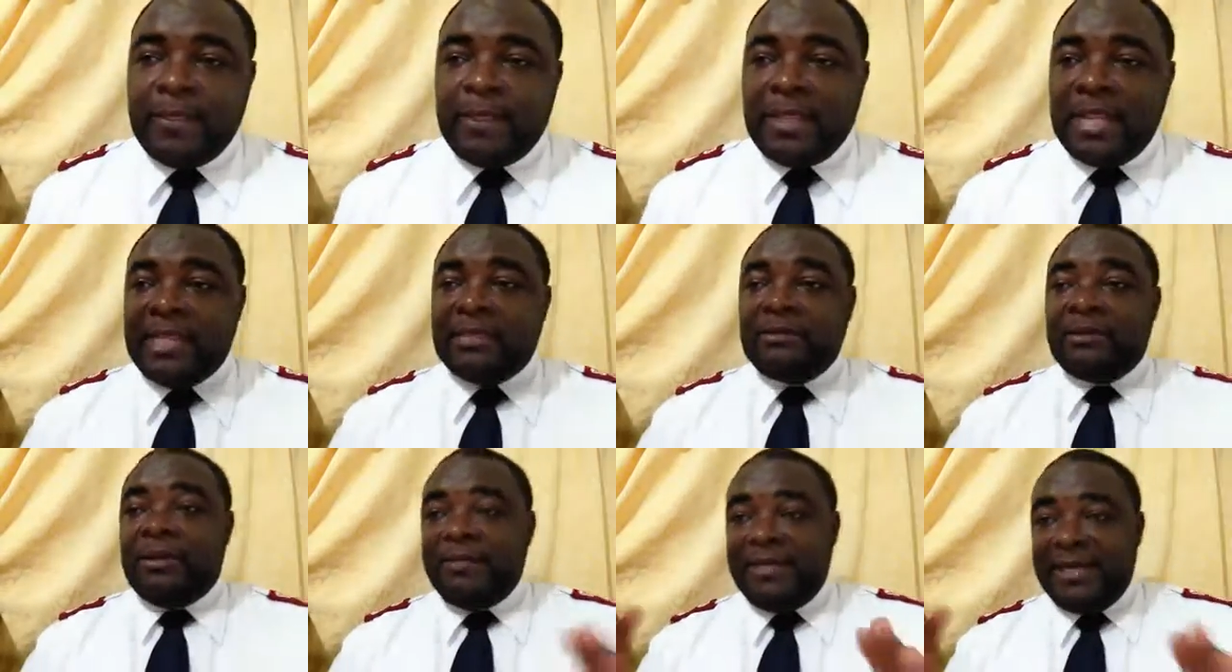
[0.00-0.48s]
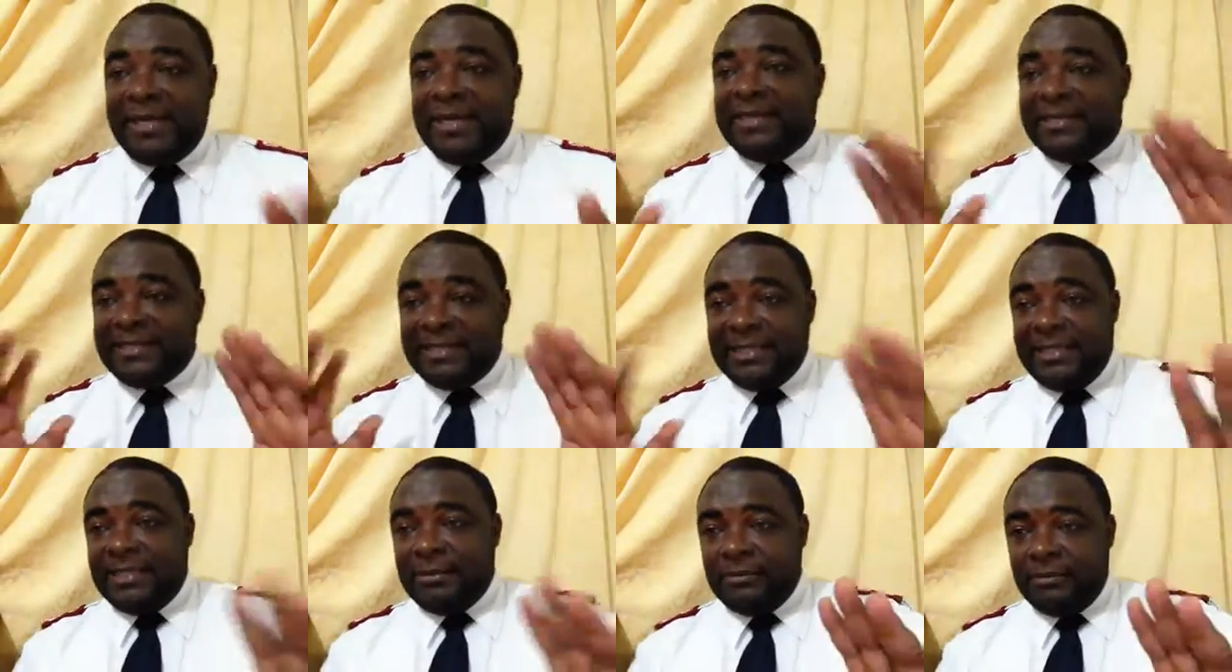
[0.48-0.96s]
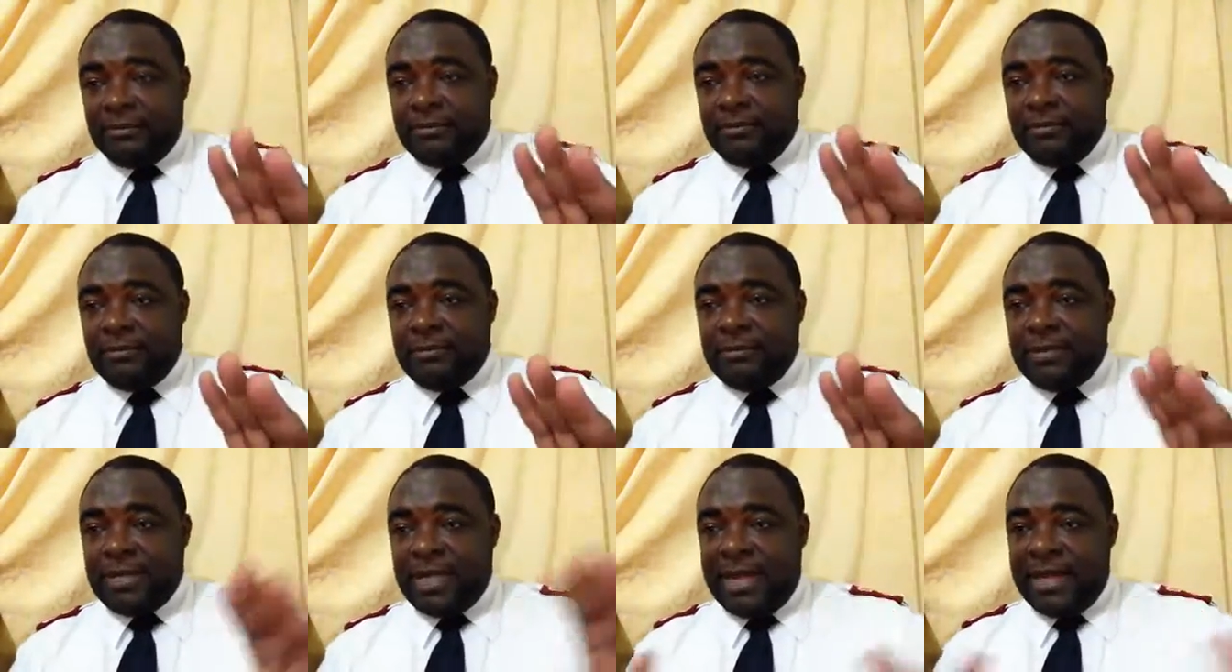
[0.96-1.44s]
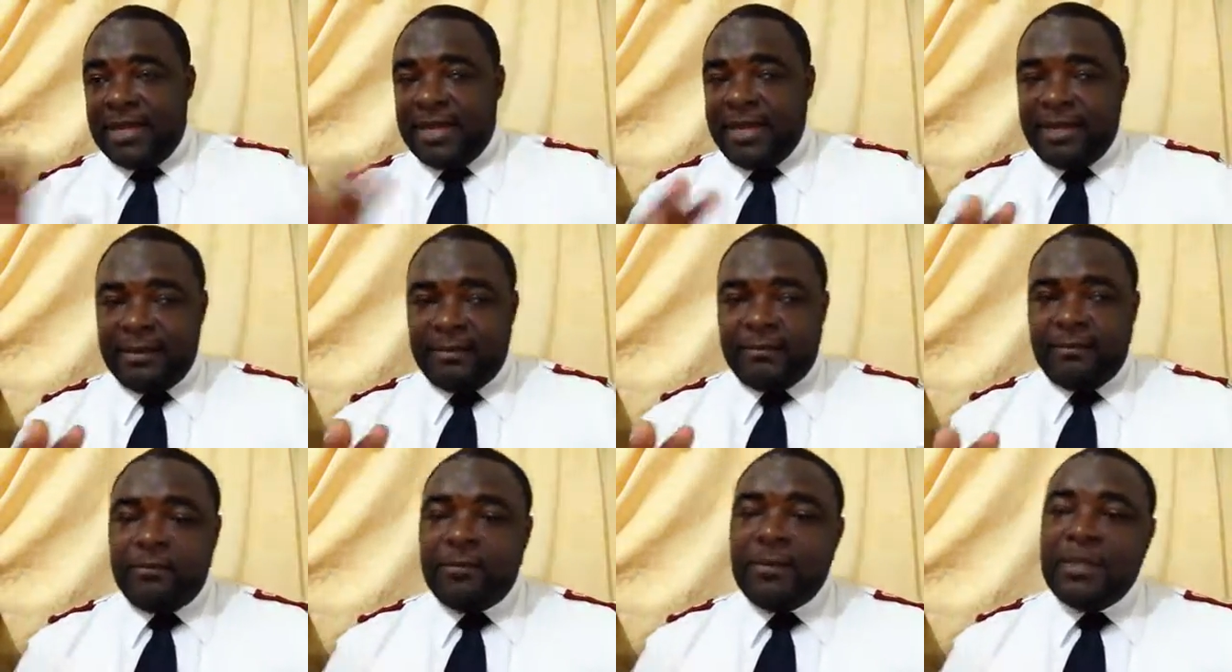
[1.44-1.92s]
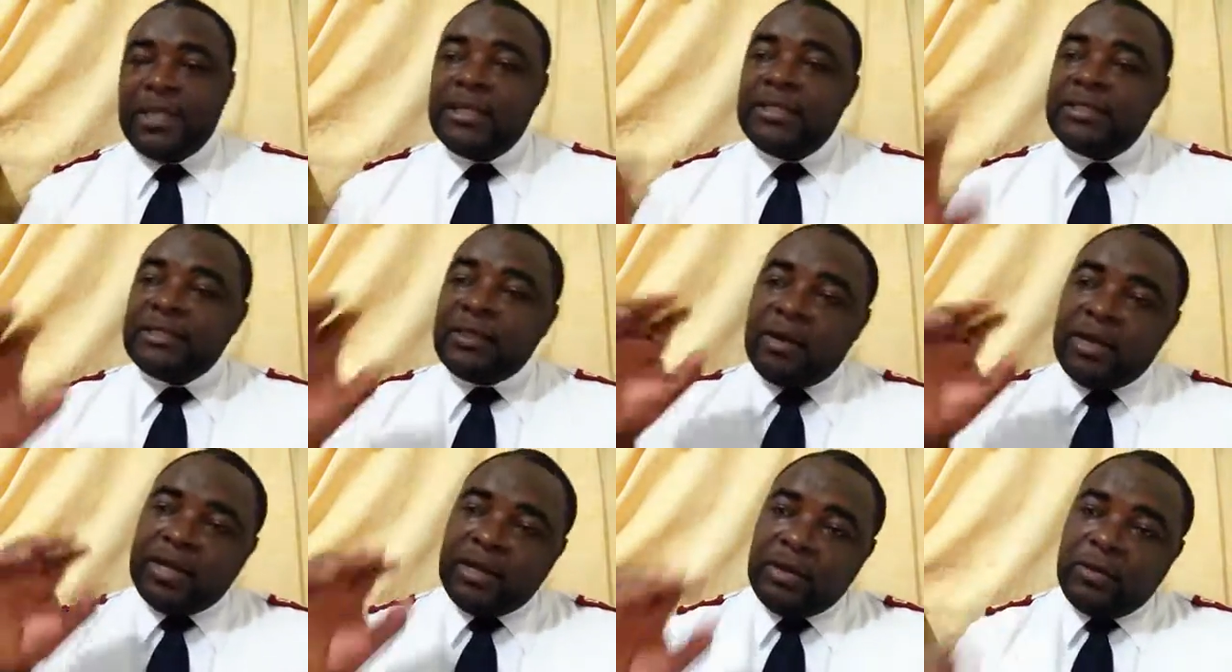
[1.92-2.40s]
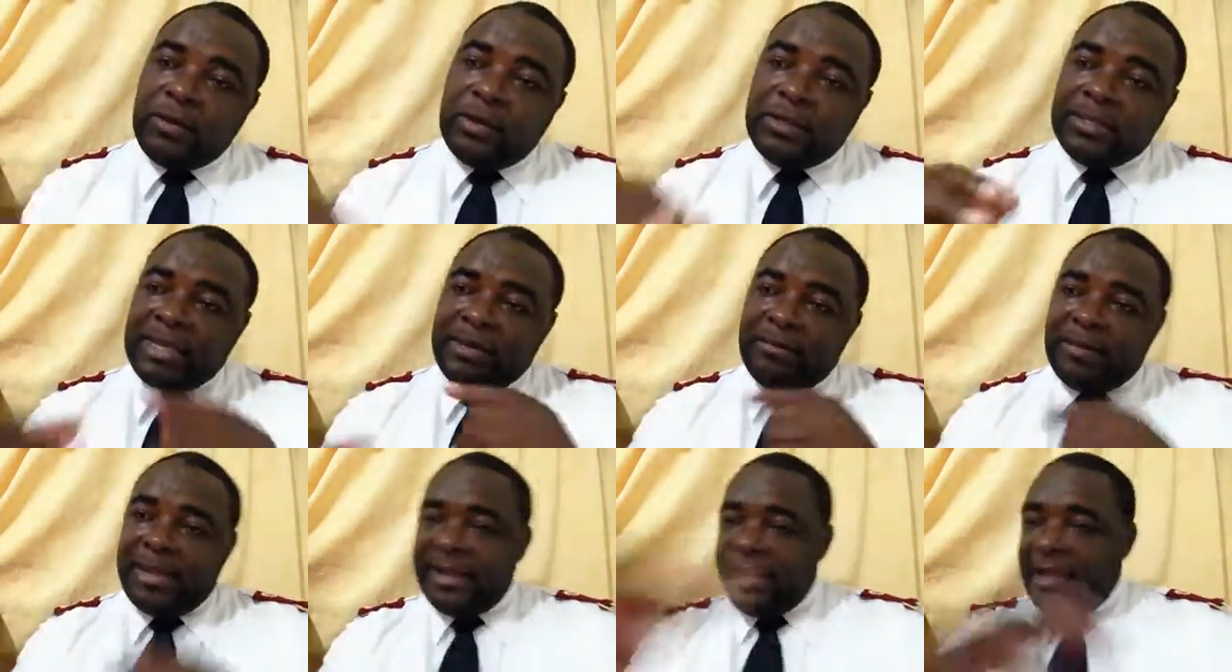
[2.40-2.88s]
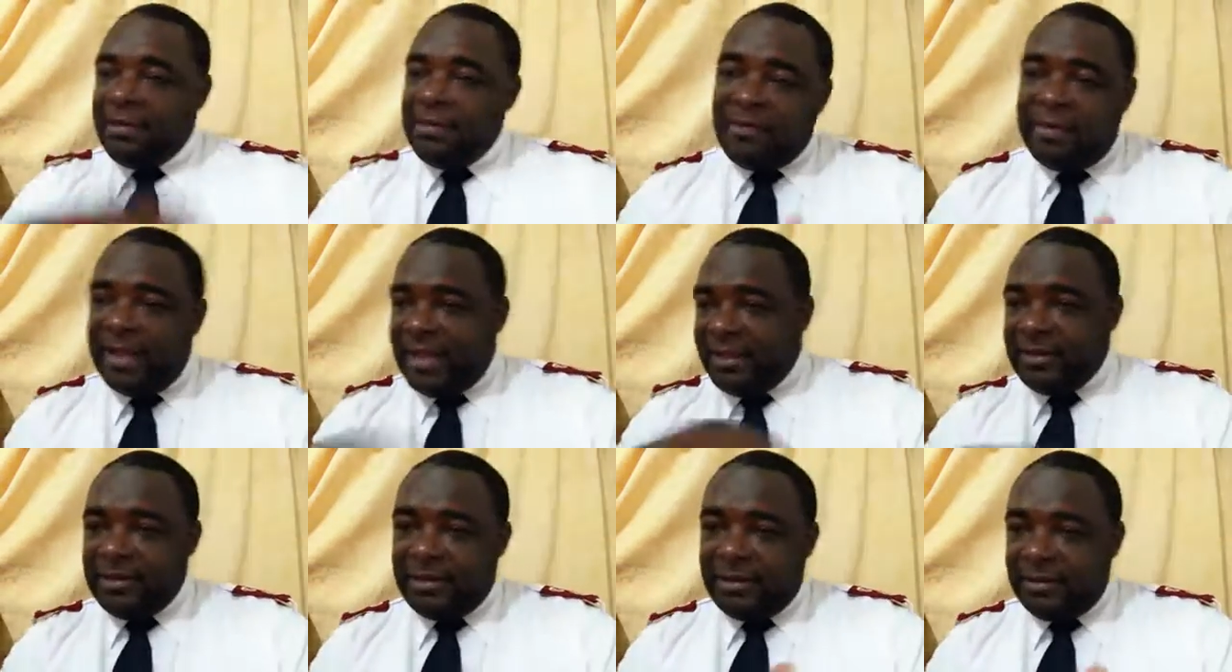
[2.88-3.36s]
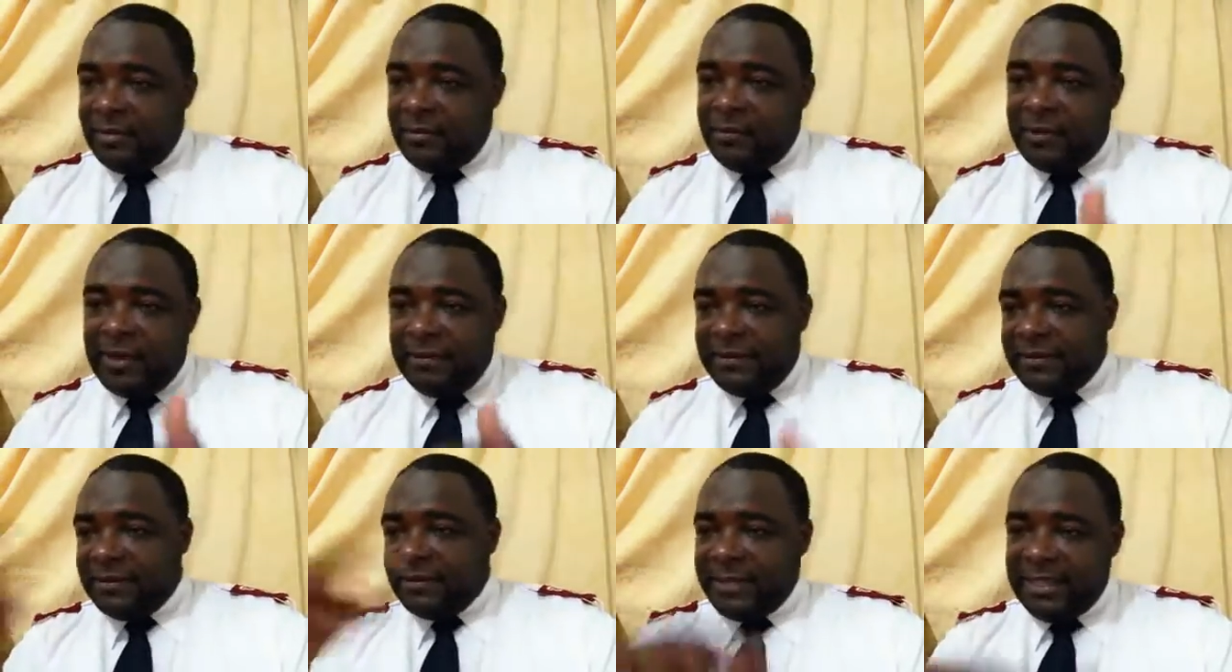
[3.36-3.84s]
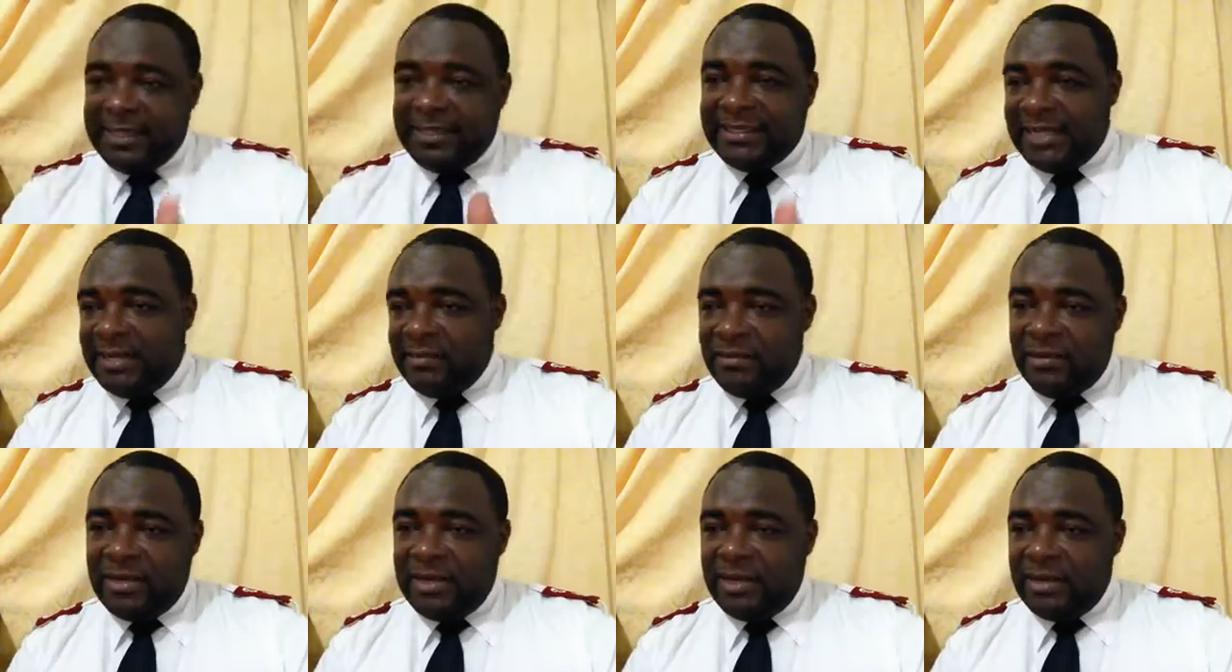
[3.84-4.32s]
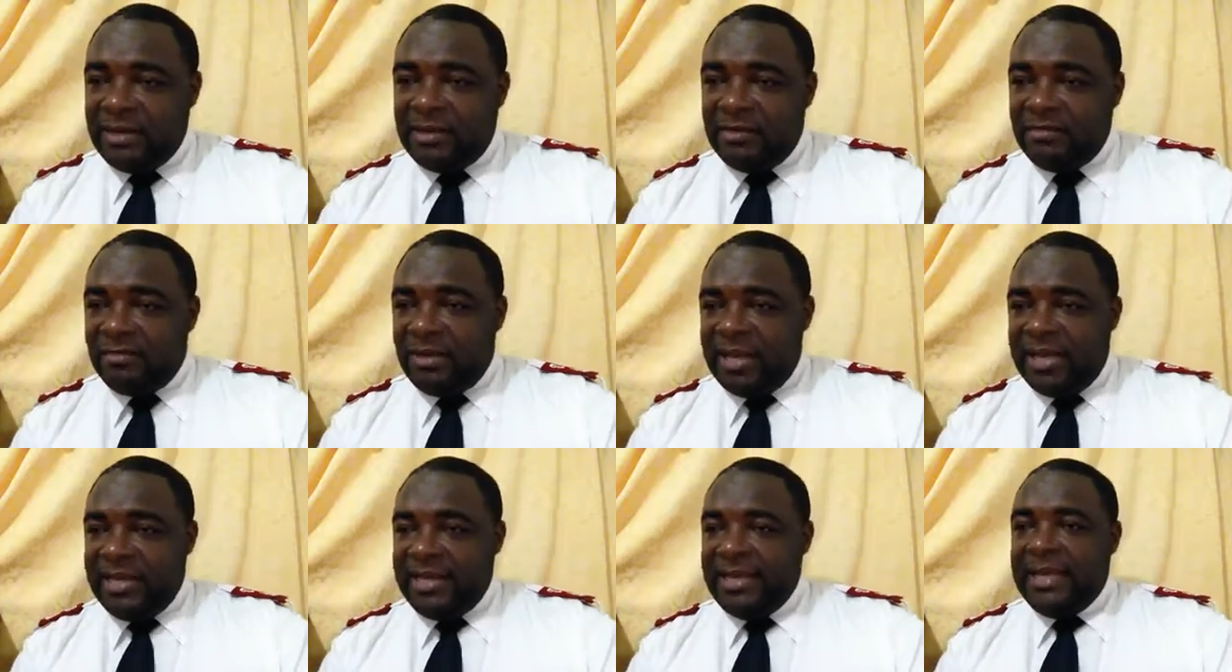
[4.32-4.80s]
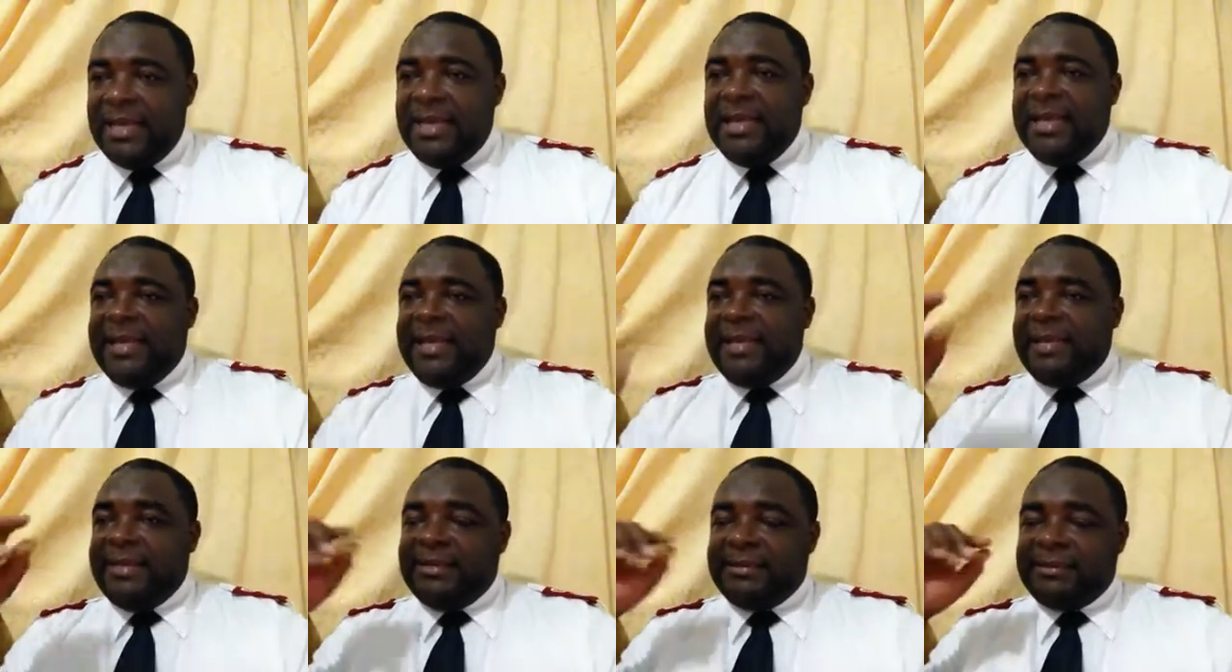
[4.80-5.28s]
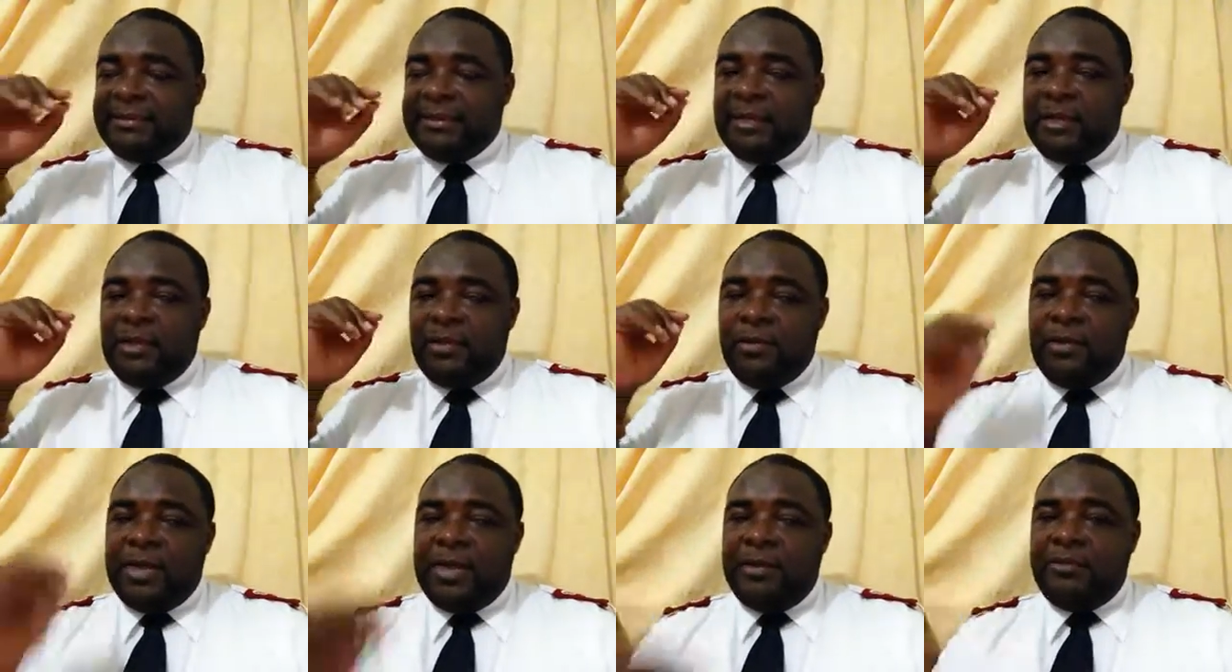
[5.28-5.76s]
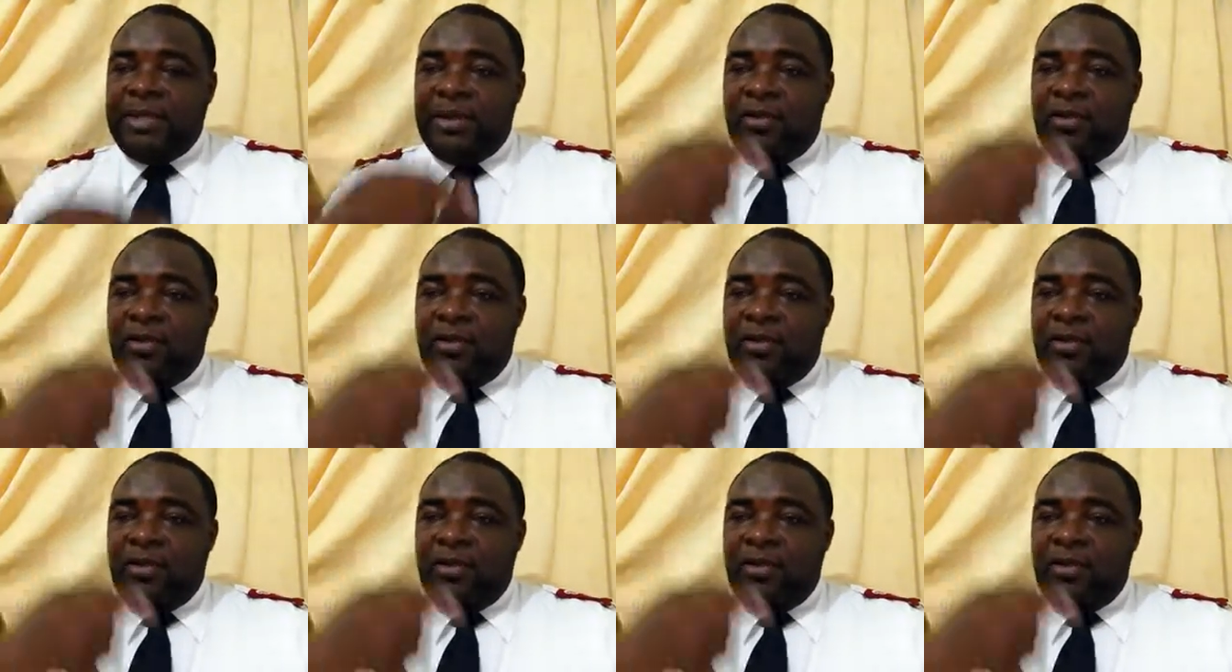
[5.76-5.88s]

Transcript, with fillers: You know, like the story when when the shoemaker used to get up in the morning and find shoes already done.